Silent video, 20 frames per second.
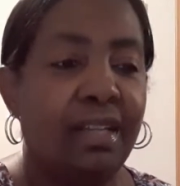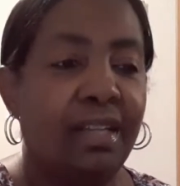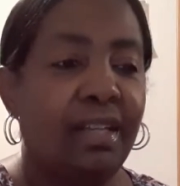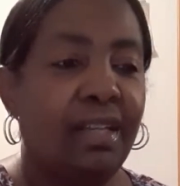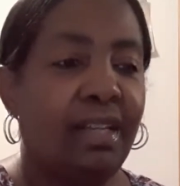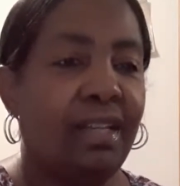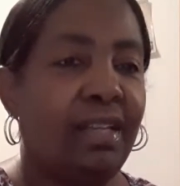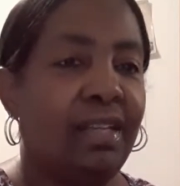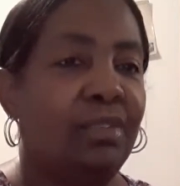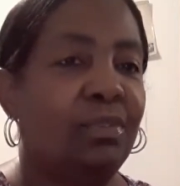
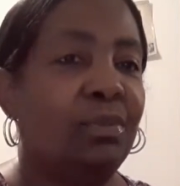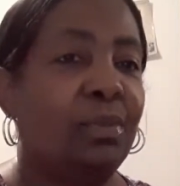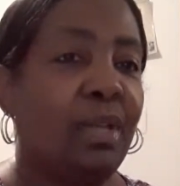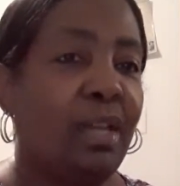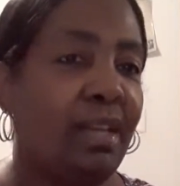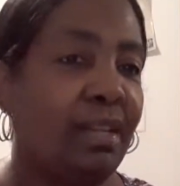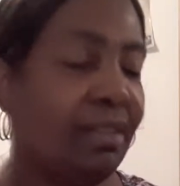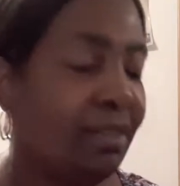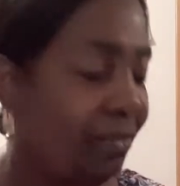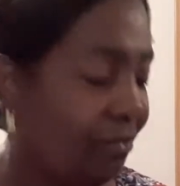And
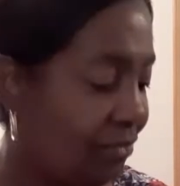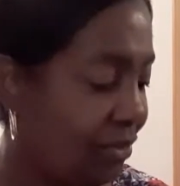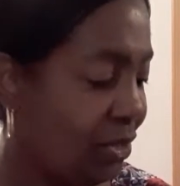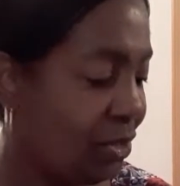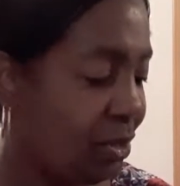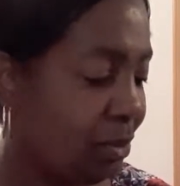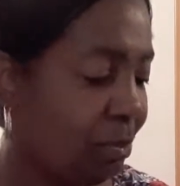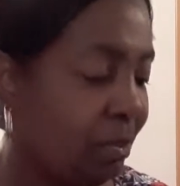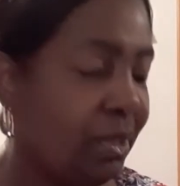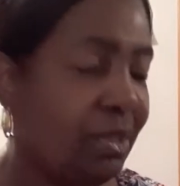okay, the
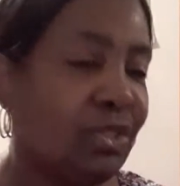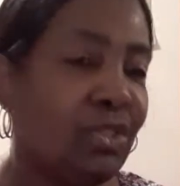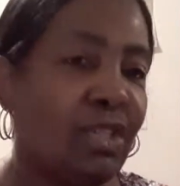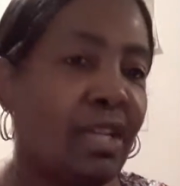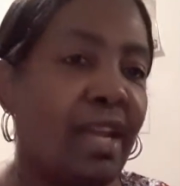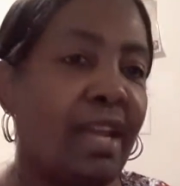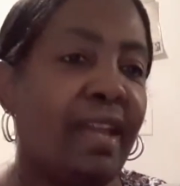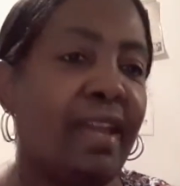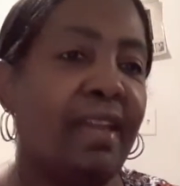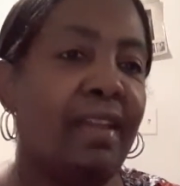first picture
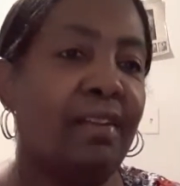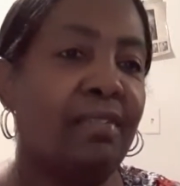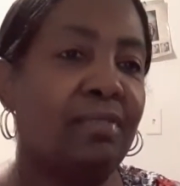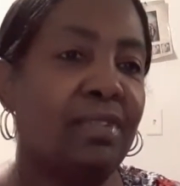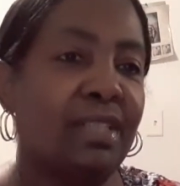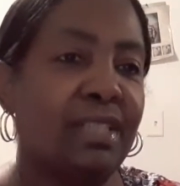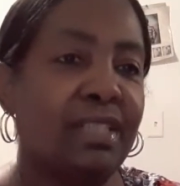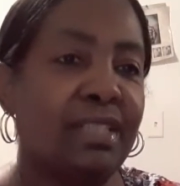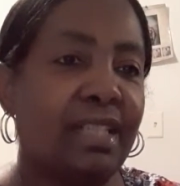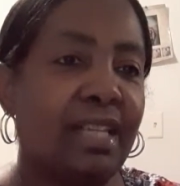I have
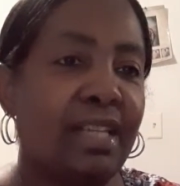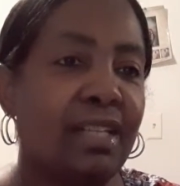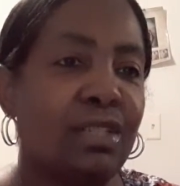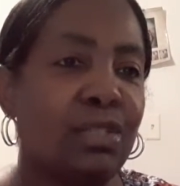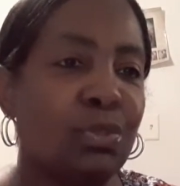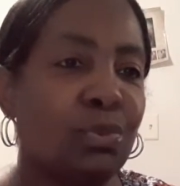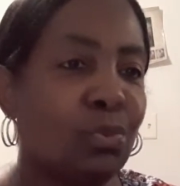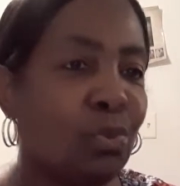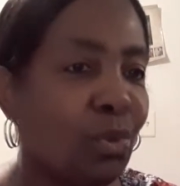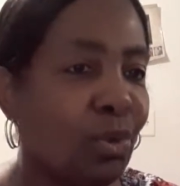is a
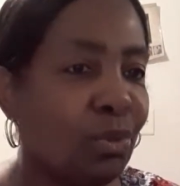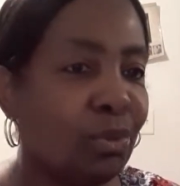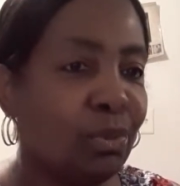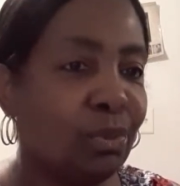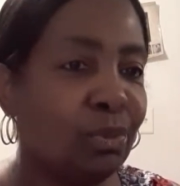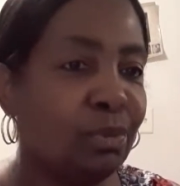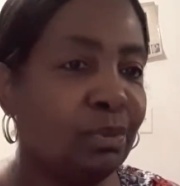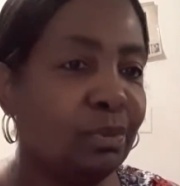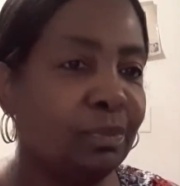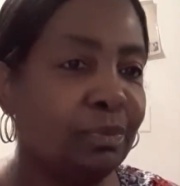
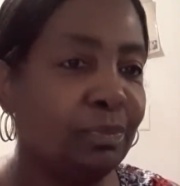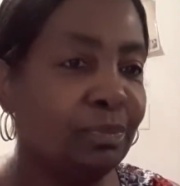squirrel.